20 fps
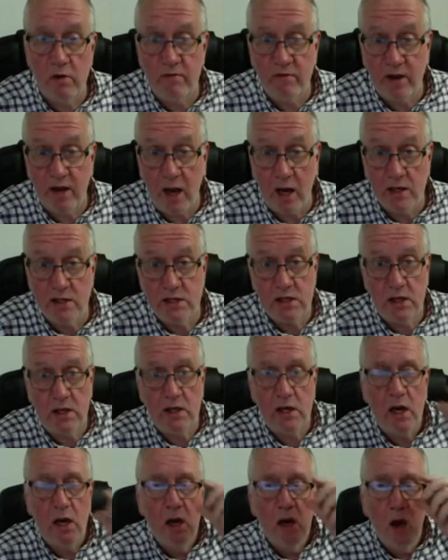VAT
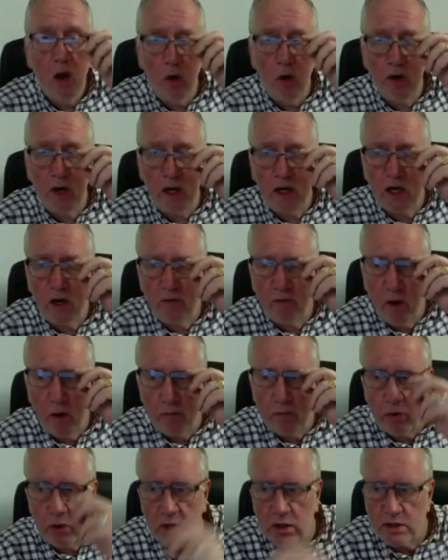on any of our
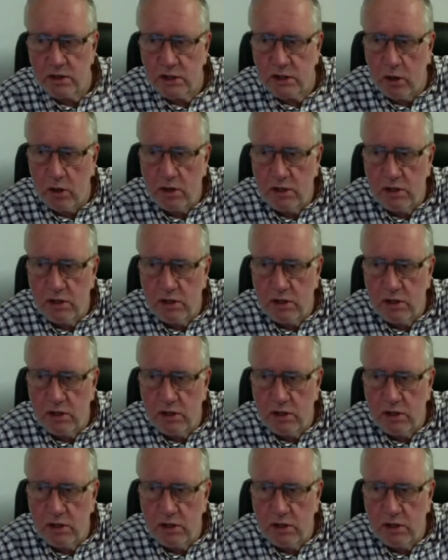products going